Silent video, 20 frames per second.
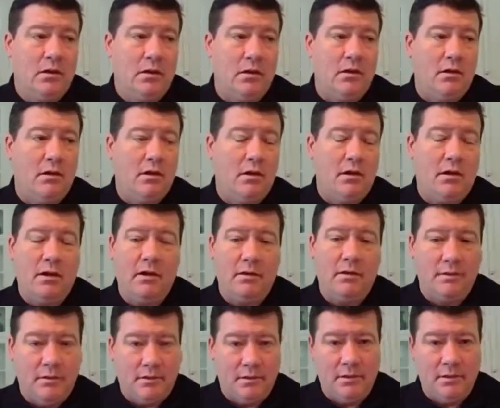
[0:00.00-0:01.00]
on
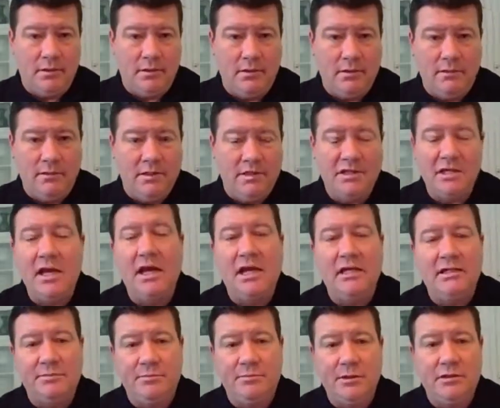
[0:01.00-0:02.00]
a
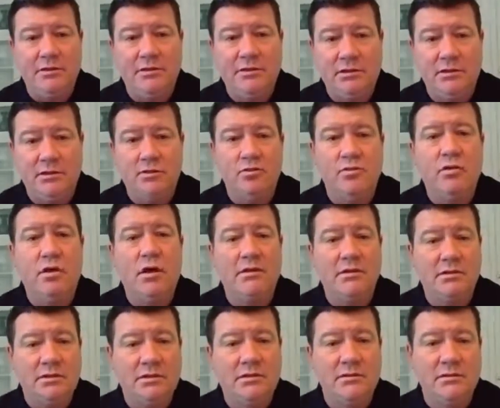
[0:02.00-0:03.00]
detachment to uh,
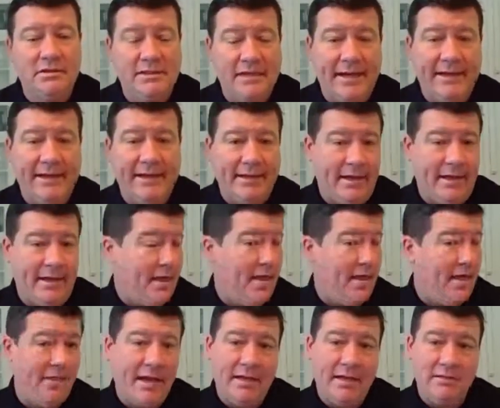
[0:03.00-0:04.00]
Thailand,
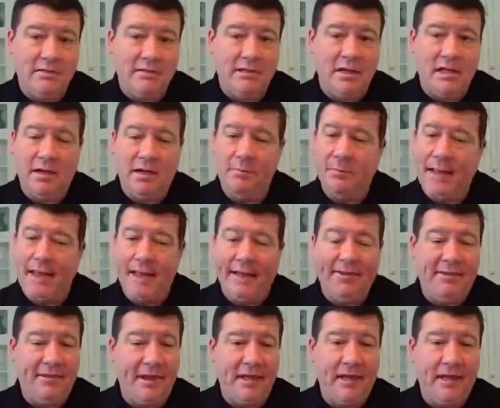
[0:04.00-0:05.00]
and that is not a
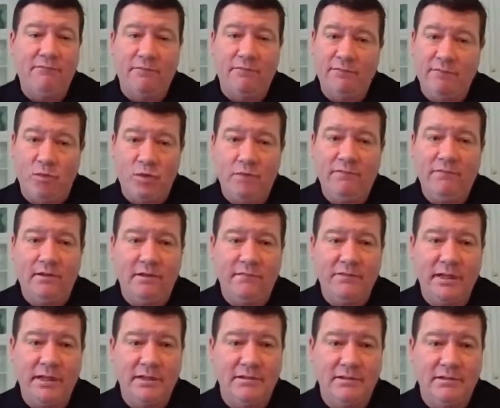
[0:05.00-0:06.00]
bad thing for 45
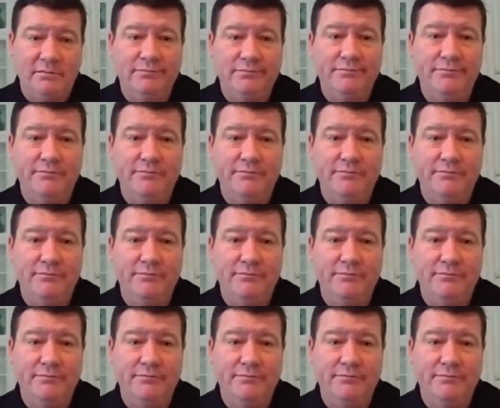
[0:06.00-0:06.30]
days.